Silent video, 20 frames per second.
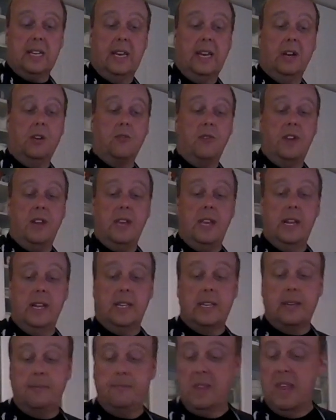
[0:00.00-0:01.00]

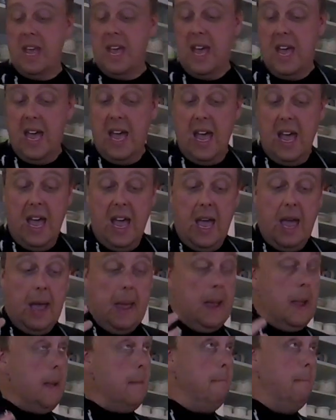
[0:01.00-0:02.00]
ingredients.
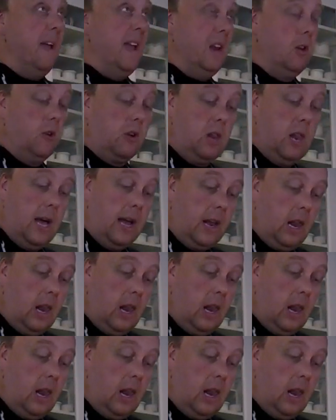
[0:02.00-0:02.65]
It may look like a